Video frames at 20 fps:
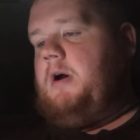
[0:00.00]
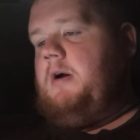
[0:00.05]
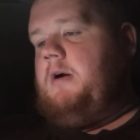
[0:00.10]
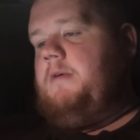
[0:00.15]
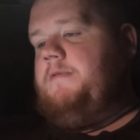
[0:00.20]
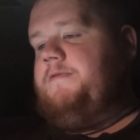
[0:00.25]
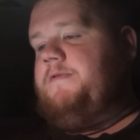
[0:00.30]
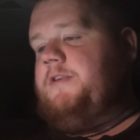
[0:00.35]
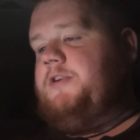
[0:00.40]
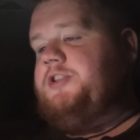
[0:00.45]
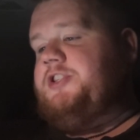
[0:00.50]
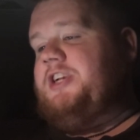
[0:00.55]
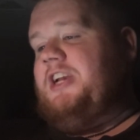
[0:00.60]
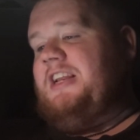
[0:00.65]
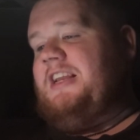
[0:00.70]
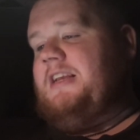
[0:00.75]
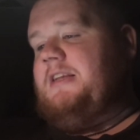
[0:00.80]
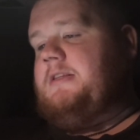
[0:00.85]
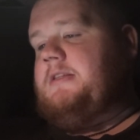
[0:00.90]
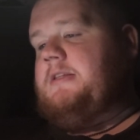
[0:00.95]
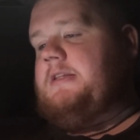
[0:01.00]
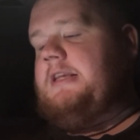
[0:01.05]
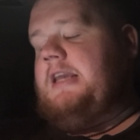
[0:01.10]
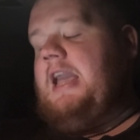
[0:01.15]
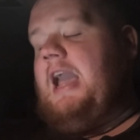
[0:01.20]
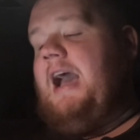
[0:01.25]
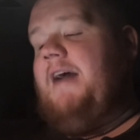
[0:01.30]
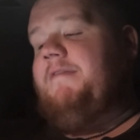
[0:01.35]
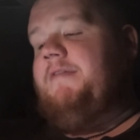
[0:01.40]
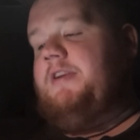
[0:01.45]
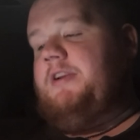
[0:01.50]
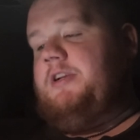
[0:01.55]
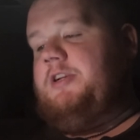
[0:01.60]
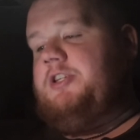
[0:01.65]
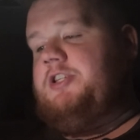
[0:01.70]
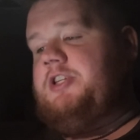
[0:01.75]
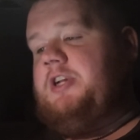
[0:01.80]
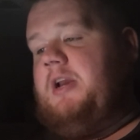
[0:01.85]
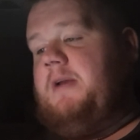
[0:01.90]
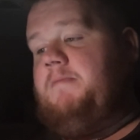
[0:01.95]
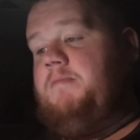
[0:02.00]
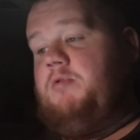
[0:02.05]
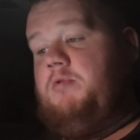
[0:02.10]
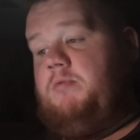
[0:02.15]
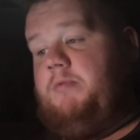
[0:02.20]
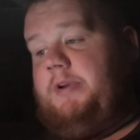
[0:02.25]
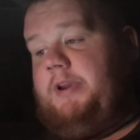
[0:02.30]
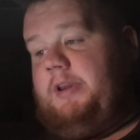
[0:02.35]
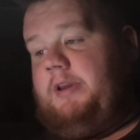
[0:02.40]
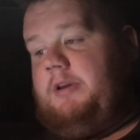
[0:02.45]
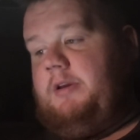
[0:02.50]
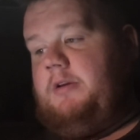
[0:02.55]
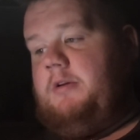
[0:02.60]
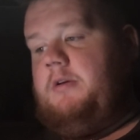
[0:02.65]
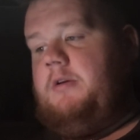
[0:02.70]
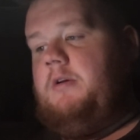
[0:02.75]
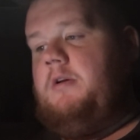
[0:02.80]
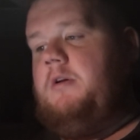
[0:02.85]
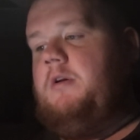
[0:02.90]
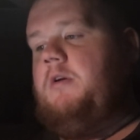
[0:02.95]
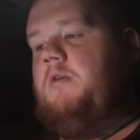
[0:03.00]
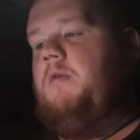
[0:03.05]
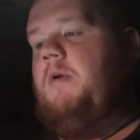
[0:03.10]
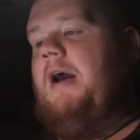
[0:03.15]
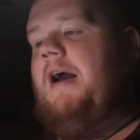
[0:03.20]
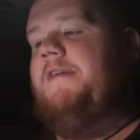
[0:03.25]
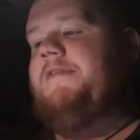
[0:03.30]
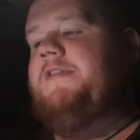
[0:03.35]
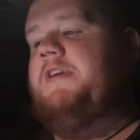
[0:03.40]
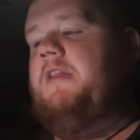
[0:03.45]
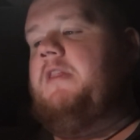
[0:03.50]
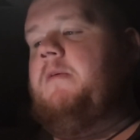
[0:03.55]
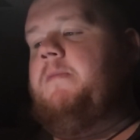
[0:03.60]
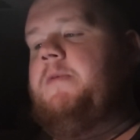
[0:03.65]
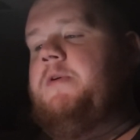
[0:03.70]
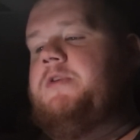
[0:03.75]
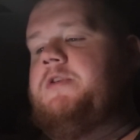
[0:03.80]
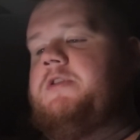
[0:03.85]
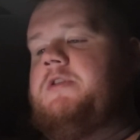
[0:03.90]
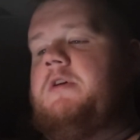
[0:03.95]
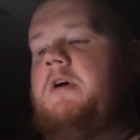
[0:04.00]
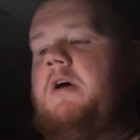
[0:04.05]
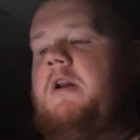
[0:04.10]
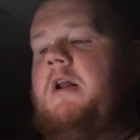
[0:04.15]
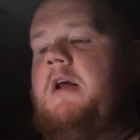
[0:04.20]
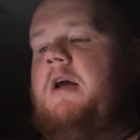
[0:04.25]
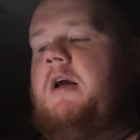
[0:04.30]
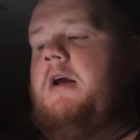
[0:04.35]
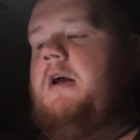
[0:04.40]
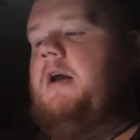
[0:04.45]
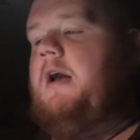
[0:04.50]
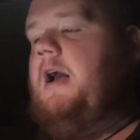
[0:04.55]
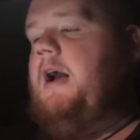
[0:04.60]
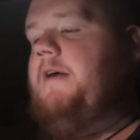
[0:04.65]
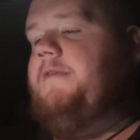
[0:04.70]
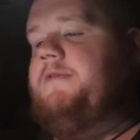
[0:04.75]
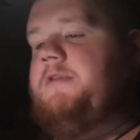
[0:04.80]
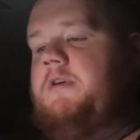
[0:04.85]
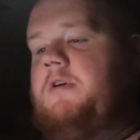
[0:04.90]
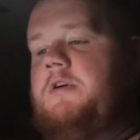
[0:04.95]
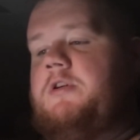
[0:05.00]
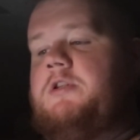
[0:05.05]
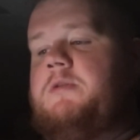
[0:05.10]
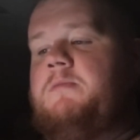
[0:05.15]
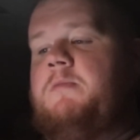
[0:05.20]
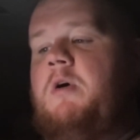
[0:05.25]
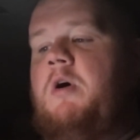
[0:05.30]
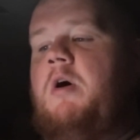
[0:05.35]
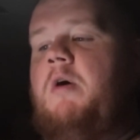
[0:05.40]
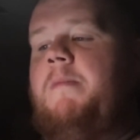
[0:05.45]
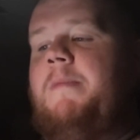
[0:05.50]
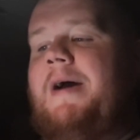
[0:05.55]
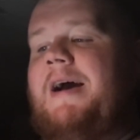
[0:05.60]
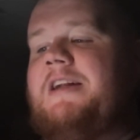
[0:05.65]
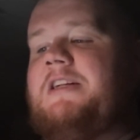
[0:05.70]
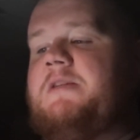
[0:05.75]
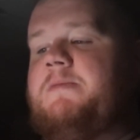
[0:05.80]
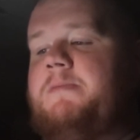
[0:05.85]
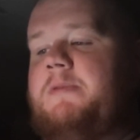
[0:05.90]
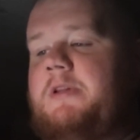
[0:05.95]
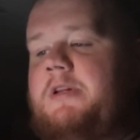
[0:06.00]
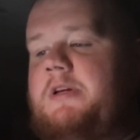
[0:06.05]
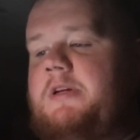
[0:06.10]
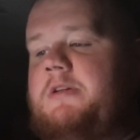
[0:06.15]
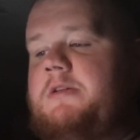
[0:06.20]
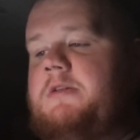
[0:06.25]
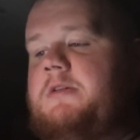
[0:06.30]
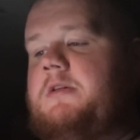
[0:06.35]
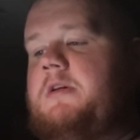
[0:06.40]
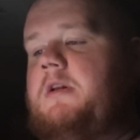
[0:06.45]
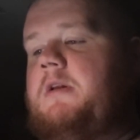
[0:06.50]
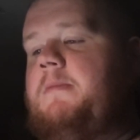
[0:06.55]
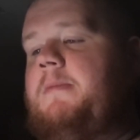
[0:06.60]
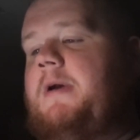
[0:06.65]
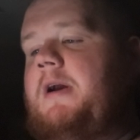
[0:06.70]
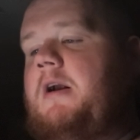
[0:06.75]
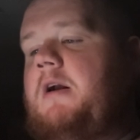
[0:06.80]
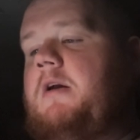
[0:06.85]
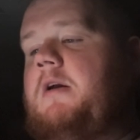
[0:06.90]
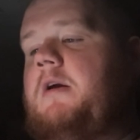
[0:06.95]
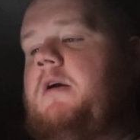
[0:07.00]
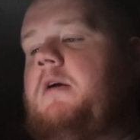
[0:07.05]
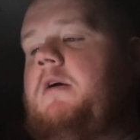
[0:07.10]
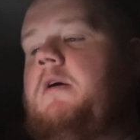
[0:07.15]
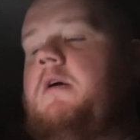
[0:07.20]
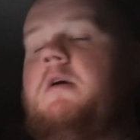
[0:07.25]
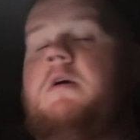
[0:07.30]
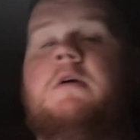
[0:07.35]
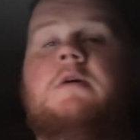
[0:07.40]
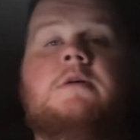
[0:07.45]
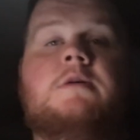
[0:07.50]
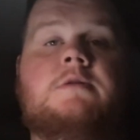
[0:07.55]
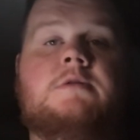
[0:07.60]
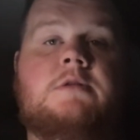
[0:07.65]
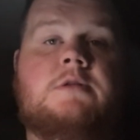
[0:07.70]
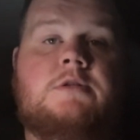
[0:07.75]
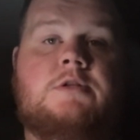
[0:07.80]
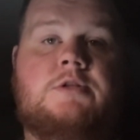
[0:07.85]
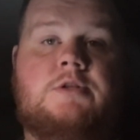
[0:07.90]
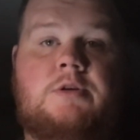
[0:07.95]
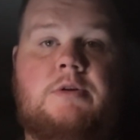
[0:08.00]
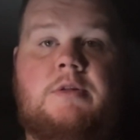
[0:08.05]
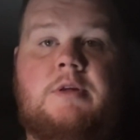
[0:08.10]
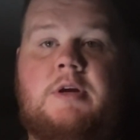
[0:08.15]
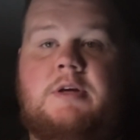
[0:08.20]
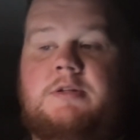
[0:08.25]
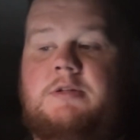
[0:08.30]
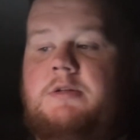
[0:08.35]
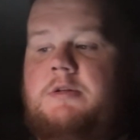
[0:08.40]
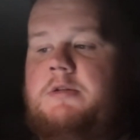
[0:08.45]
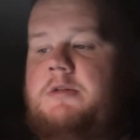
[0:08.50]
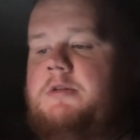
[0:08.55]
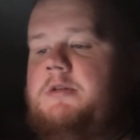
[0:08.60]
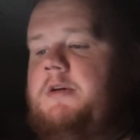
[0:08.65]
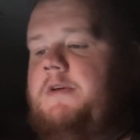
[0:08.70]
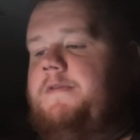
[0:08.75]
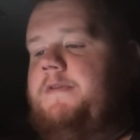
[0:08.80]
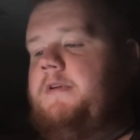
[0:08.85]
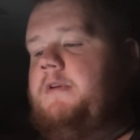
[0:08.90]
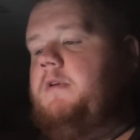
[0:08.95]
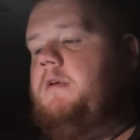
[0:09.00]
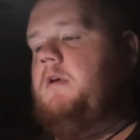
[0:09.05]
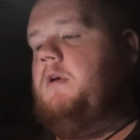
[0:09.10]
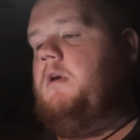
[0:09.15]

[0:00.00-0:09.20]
Virginia's Cavendish, and Perique, crafting the most sought after small batch blends in America since 2007.